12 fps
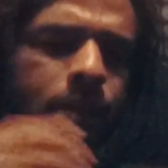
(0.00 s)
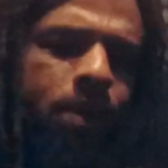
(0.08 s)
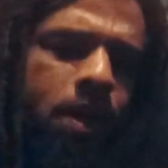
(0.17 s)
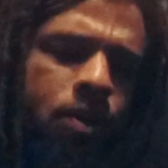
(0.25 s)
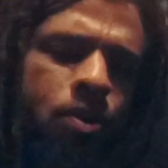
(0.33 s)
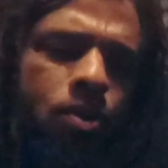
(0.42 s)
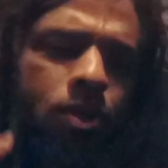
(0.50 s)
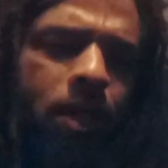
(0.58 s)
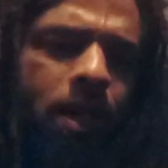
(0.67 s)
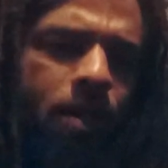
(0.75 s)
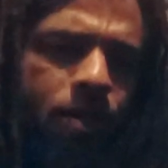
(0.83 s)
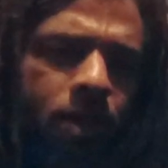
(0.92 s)
around
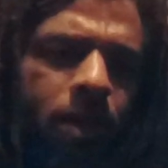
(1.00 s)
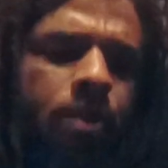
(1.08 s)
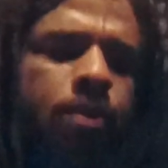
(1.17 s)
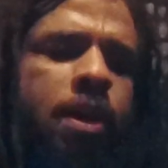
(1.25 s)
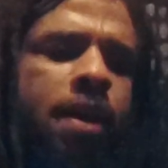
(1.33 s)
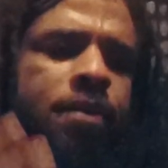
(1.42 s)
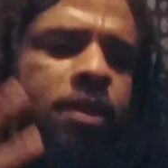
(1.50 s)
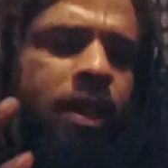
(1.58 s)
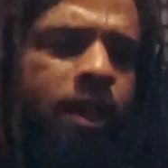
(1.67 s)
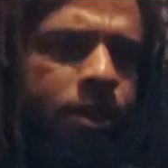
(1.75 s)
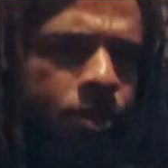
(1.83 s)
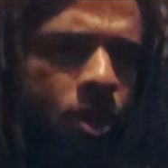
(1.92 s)
2000, like after
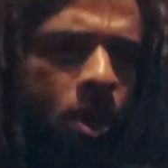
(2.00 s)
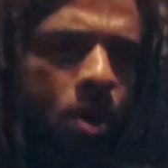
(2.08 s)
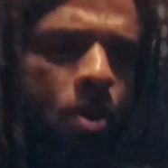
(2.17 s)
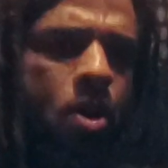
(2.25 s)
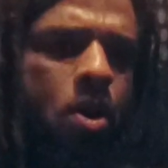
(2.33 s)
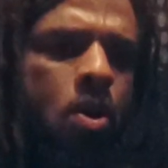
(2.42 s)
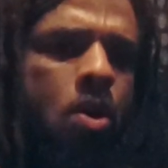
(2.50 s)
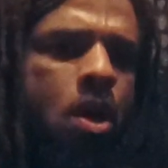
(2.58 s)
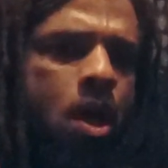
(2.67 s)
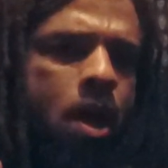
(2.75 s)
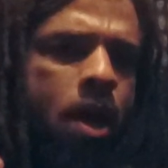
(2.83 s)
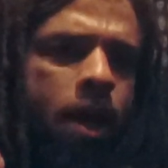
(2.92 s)
like Kintaro,
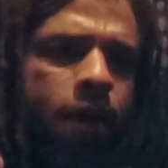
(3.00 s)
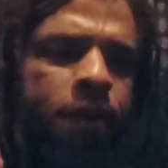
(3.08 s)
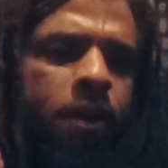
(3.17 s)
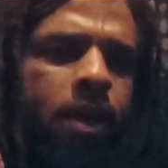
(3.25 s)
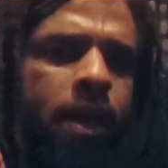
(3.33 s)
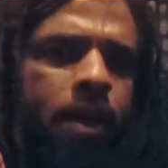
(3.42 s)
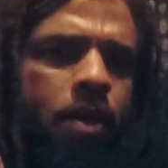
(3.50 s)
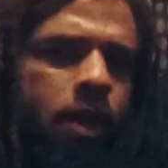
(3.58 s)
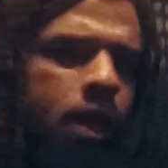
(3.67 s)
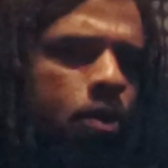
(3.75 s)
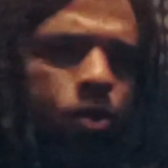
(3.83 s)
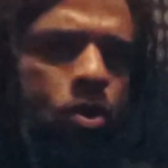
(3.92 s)
I feel like,
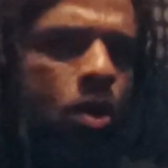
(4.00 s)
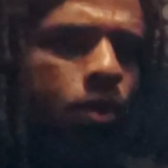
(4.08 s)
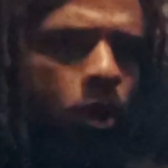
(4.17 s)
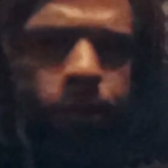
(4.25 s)
okay, he was going real